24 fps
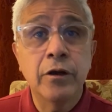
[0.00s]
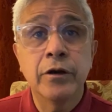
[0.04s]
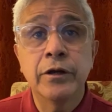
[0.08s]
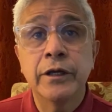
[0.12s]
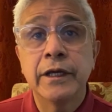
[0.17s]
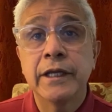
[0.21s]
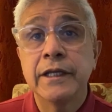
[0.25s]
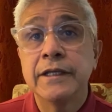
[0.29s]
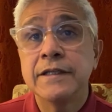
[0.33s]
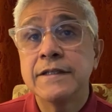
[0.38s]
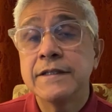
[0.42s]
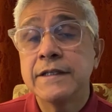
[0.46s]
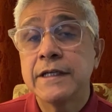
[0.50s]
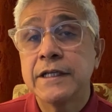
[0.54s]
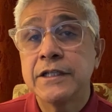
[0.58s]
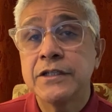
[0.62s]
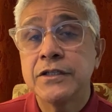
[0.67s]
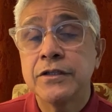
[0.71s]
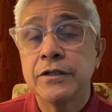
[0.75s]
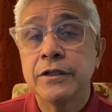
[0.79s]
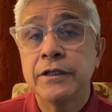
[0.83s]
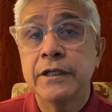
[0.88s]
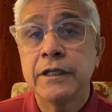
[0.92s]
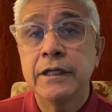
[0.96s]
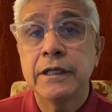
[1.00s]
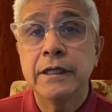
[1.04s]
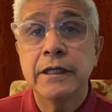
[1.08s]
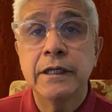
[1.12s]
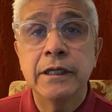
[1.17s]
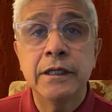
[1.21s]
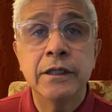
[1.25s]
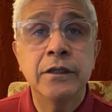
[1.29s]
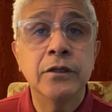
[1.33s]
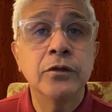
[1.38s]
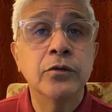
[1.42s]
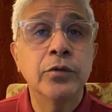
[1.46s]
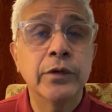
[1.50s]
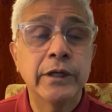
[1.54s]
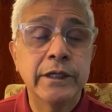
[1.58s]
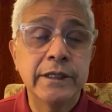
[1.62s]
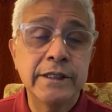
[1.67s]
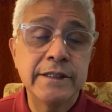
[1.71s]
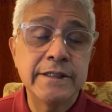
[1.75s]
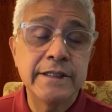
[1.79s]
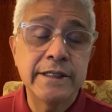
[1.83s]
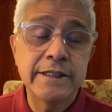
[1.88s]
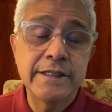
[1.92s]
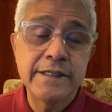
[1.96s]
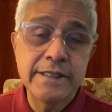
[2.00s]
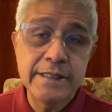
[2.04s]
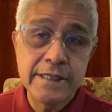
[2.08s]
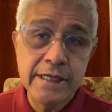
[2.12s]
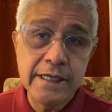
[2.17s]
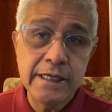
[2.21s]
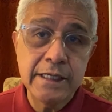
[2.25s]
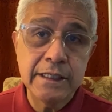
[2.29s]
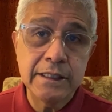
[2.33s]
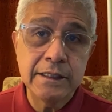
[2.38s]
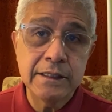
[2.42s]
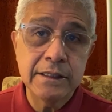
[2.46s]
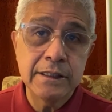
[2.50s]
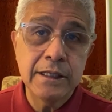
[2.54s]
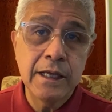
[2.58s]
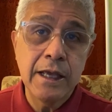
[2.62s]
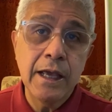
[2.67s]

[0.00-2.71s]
Organization in 2016.